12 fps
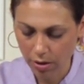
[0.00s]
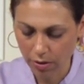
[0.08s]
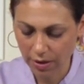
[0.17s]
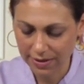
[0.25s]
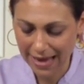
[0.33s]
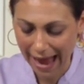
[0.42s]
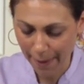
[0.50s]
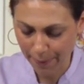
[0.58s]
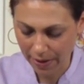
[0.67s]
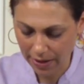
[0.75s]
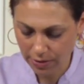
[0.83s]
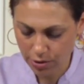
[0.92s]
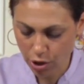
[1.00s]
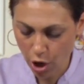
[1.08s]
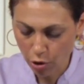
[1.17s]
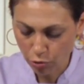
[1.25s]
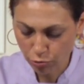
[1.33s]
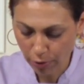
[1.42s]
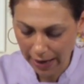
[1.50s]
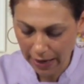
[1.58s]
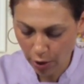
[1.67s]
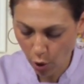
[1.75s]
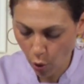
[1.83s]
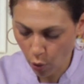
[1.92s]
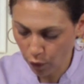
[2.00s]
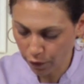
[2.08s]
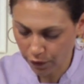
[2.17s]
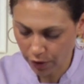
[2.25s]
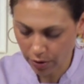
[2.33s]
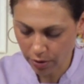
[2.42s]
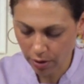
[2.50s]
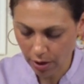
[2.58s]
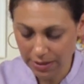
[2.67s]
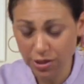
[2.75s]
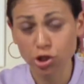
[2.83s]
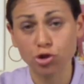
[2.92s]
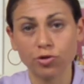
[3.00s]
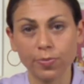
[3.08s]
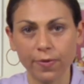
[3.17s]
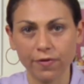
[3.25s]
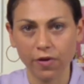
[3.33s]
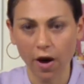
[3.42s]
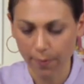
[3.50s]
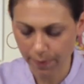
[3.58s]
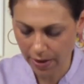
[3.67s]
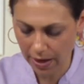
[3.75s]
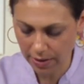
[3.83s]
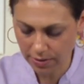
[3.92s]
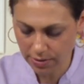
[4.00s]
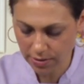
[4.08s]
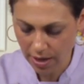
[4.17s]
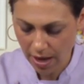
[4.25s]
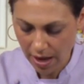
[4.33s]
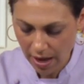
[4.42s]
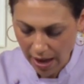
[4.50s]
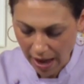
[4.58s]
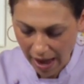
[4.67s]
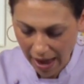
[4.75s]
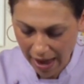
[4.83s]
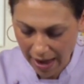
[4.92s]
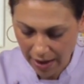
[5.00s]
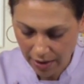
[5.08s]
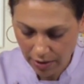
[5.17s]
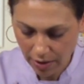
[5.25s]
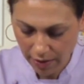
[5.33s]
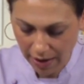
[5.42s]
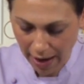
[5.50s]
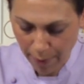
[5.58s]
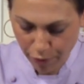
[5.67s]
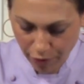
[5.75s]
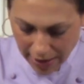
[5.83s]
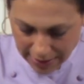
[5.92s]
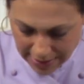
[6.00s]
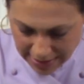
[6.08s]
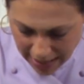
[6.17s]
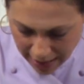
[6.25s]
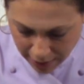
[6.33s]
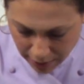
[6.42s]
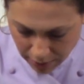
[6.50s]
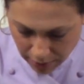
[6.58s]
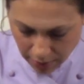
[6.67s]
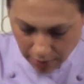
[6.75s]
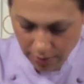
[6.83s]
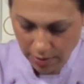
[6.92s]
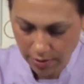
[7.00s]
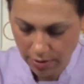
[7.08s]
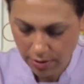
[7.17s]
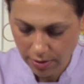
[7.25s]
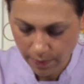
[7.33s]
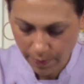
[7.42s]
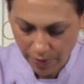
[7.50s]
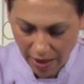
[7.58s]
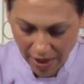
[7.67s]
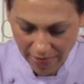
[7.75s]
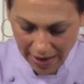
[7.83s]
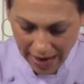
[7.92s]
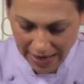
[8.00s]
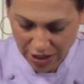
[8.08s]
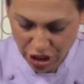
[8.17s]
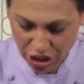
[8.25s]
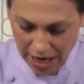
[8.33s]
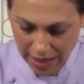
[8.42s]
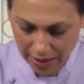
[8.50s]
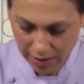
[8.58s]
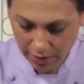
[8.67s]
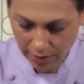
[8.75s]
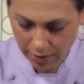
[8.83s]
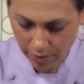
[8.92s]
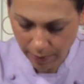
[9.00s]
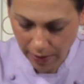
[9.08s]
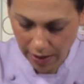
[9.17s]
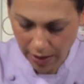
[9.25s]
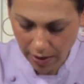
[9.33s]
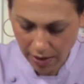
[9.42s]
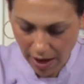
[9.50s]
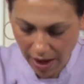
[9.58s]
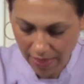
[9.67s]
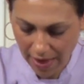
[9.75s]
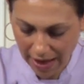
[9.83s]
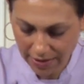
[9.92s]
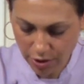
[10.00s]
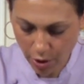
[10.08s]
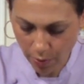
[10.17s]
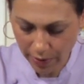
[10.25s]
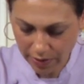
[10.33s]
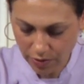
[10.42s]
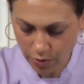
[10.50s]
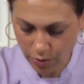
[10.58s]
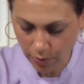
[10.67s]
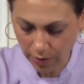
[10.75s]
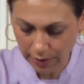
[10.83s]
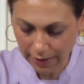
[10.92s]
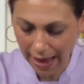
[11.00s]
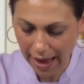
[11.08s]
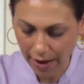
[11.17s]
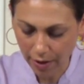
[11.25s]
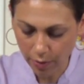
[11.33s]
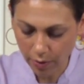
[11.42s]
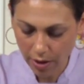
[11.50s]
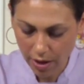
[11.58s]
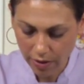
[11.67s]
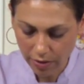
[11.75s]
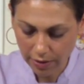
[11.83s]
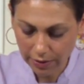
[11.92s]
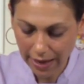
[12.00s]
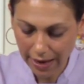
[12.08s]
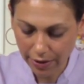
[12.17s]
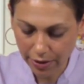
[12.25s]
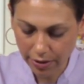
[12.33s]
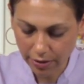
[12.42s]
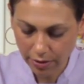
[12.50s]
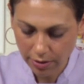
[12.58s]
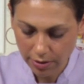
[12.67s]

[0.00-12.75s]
the tappets right over a strip of gum paste. And then I press down, and then I shake it a little bit, and that's going to allow the letter